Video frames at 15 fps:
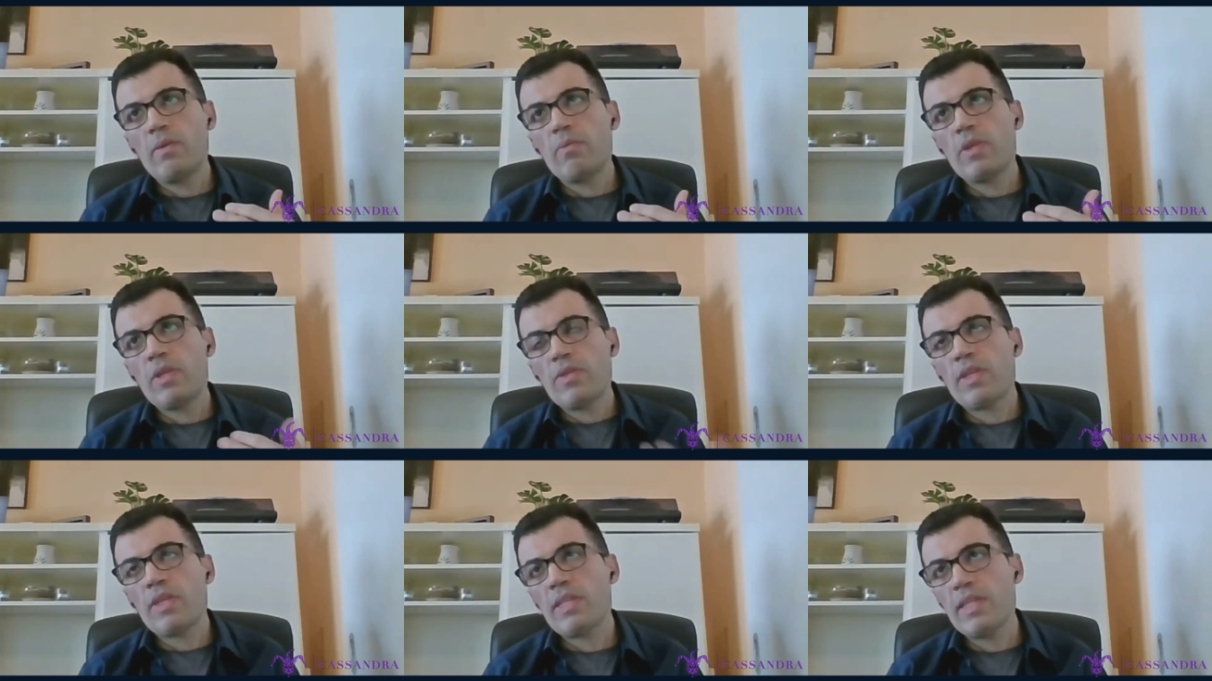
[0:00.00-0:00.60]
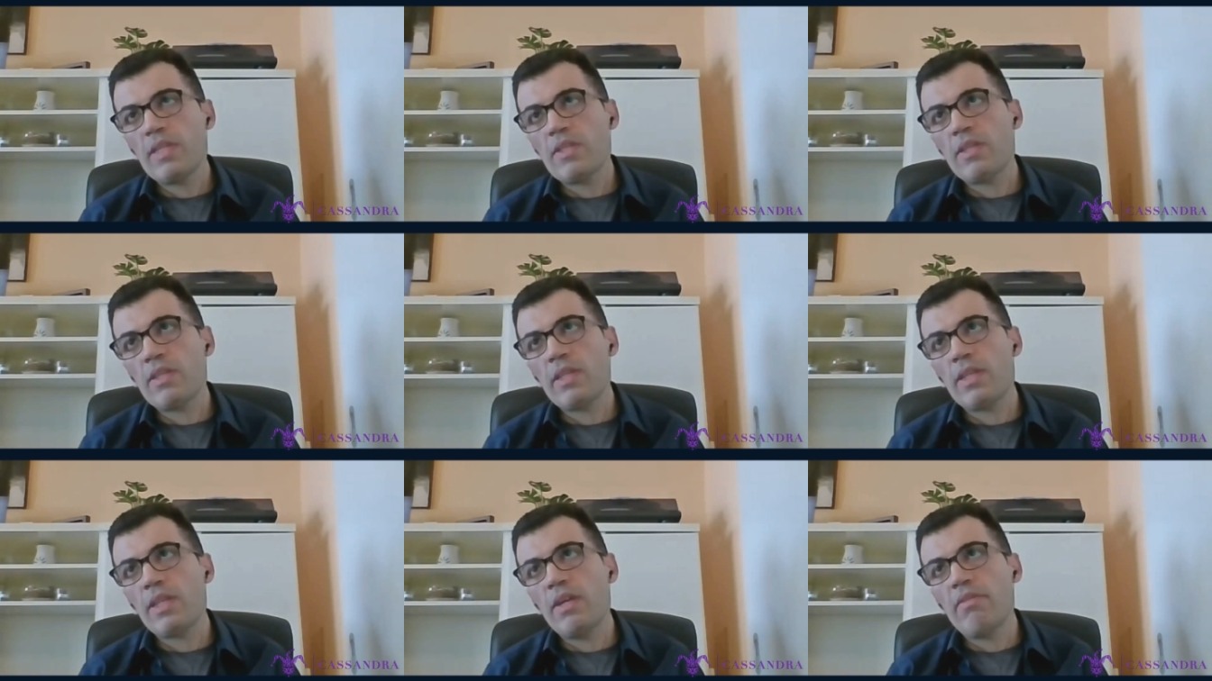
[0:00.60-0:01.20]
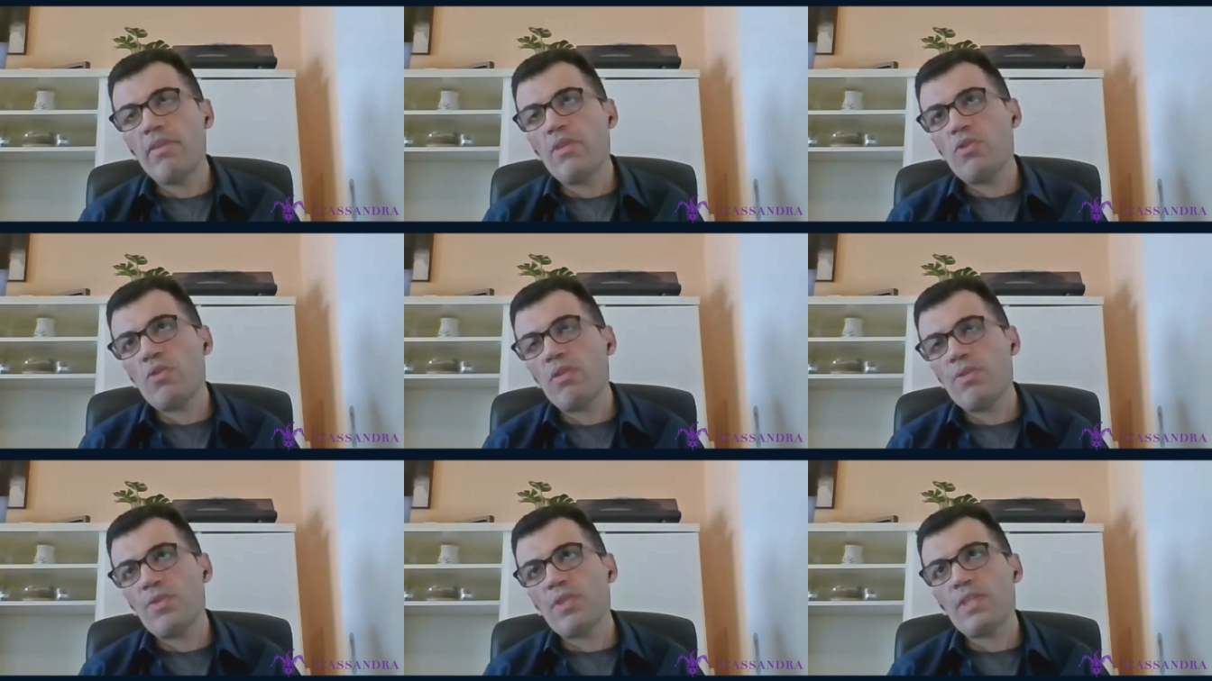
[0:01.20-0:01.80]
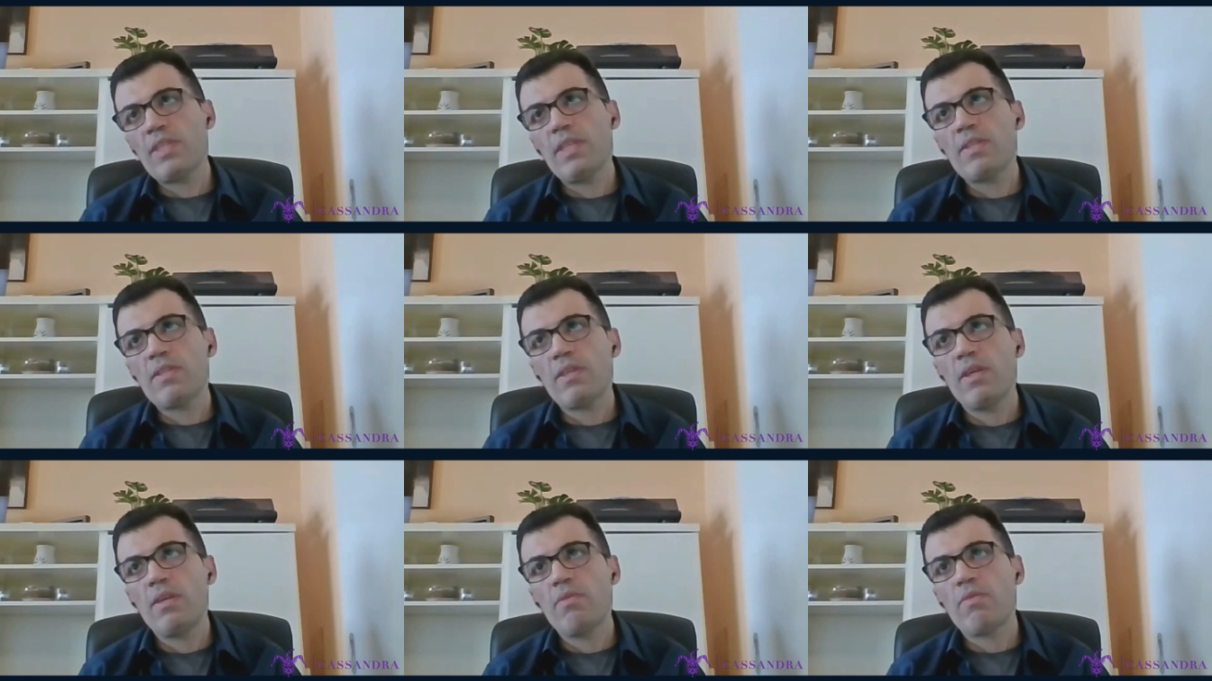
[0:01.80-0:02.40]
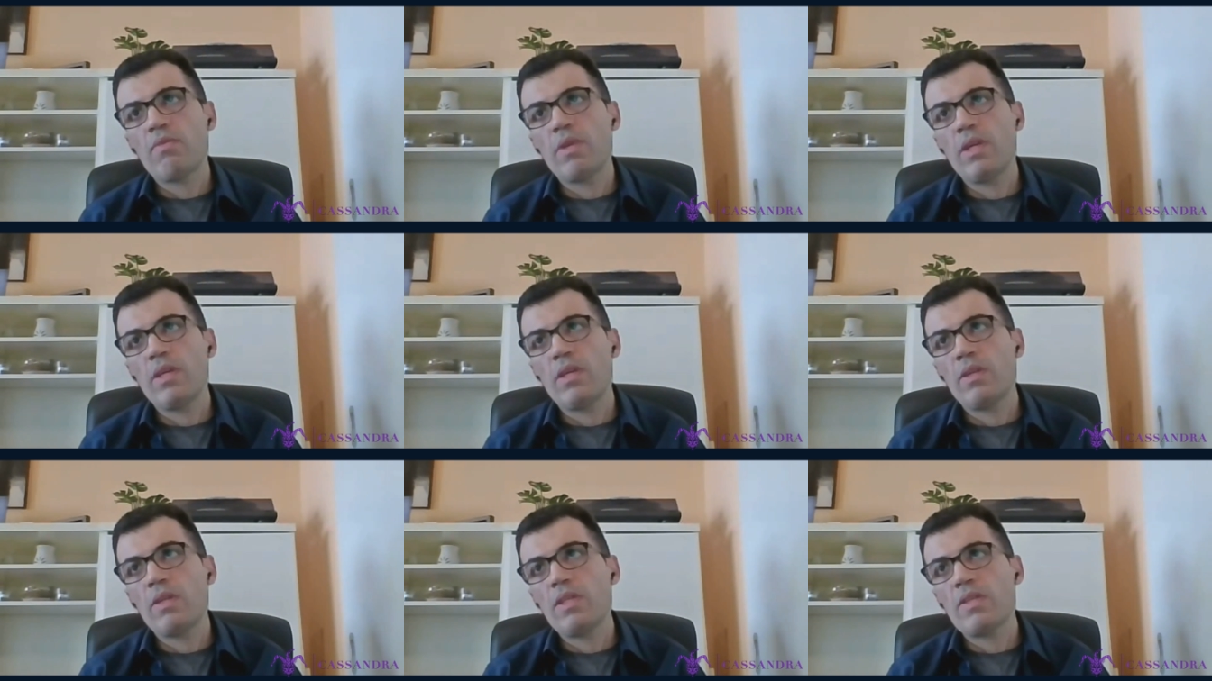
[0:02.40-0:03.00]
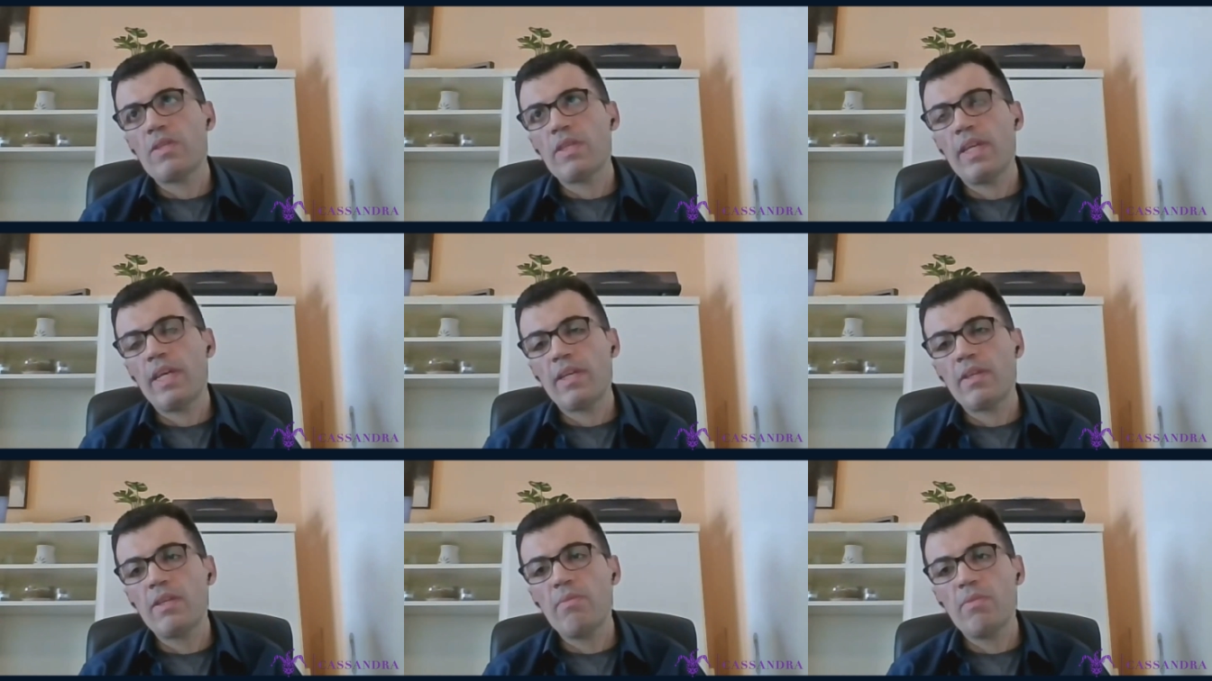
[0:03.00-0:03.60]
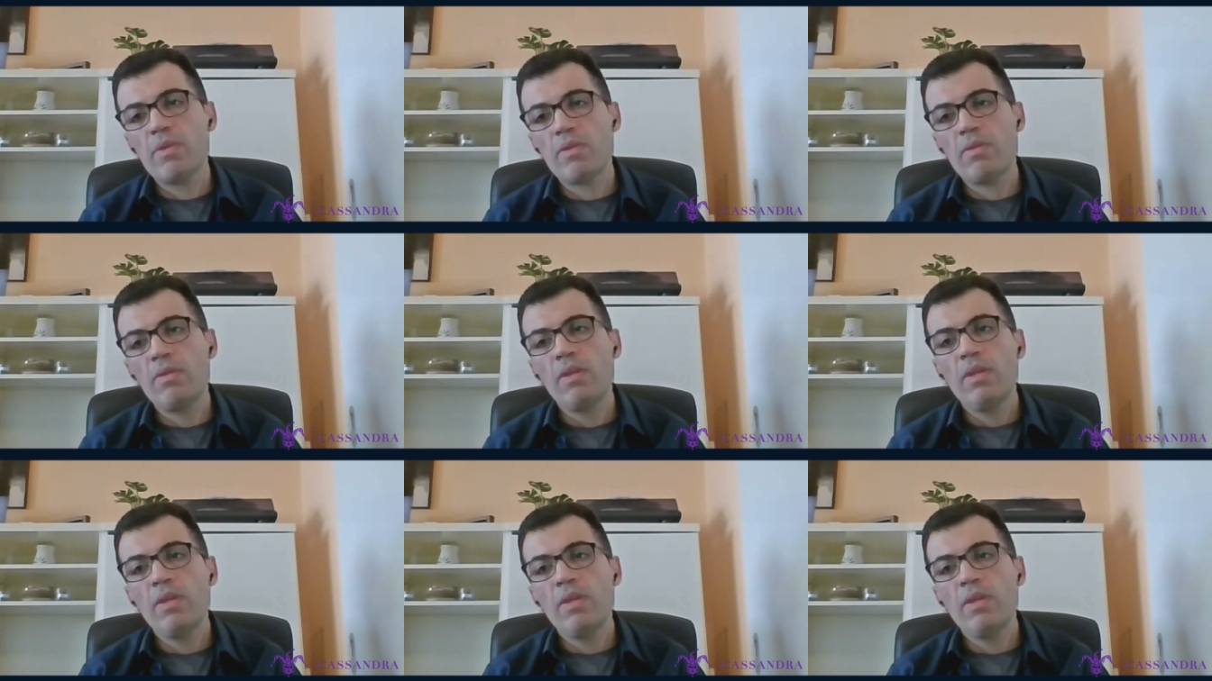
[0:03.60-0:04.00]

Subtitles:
the success, the eventual success of this agreement